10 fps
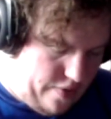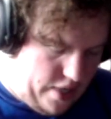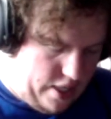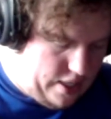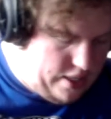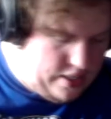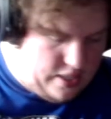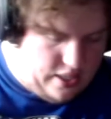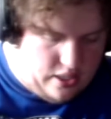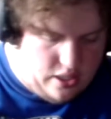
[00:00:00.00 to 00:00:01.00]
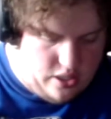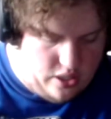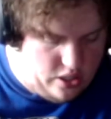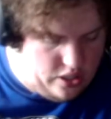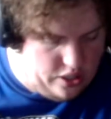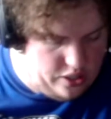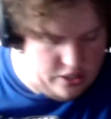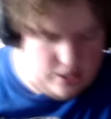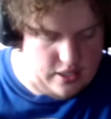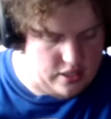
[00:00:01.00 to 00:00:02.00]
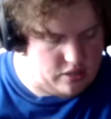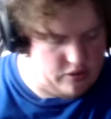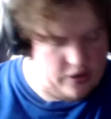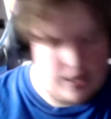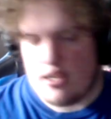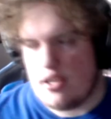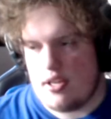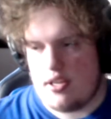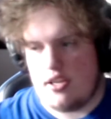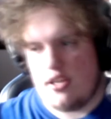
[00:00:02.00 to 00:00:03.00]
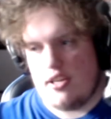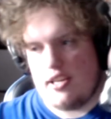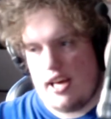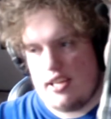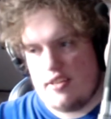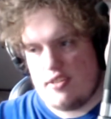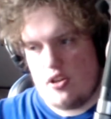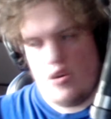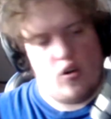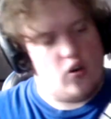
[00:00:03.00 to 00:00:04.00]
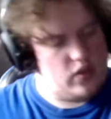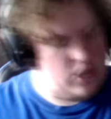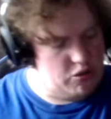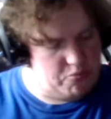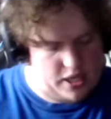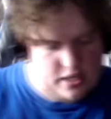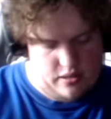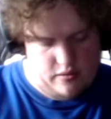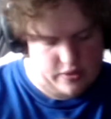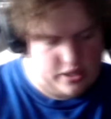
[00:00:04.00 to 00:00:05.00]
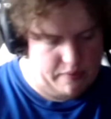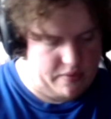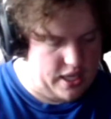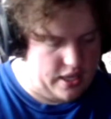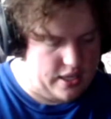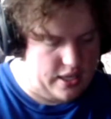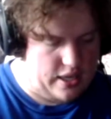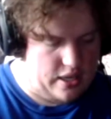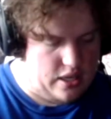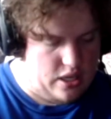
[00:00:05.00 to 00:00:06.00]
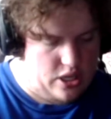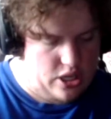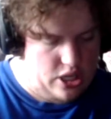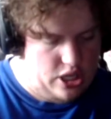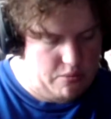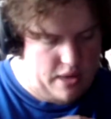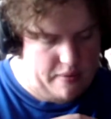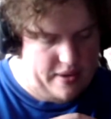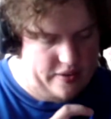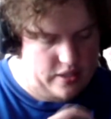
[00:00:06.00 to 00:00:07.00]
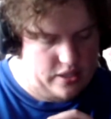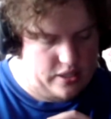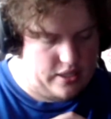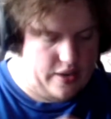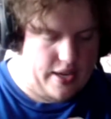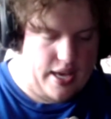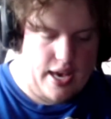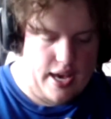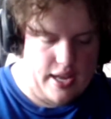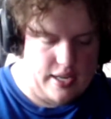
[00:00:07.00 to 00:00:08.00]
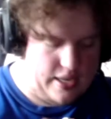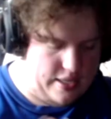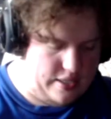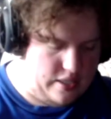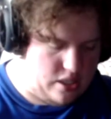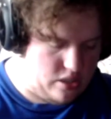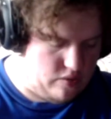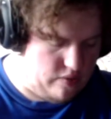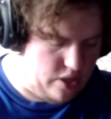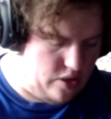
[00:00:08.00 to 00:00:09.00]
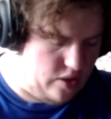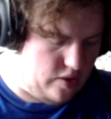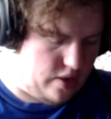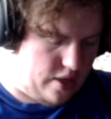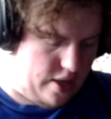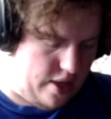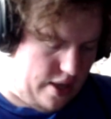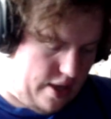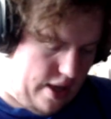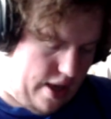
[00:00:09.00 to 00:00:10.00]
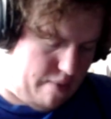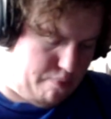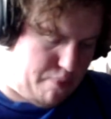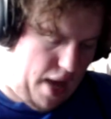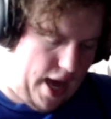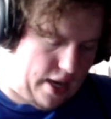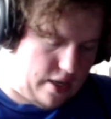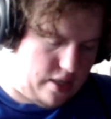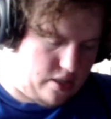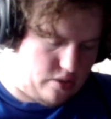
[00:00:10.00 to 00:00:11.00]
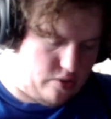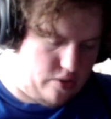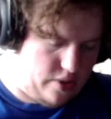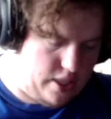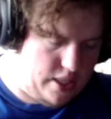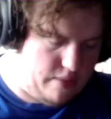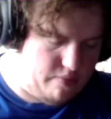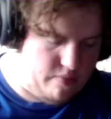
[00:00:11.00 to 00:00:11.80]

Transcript: very easy. You just unscrew it. Now it leaves a little hole open, which I'm thinking you may be able to just go ahead and screw it back, screw the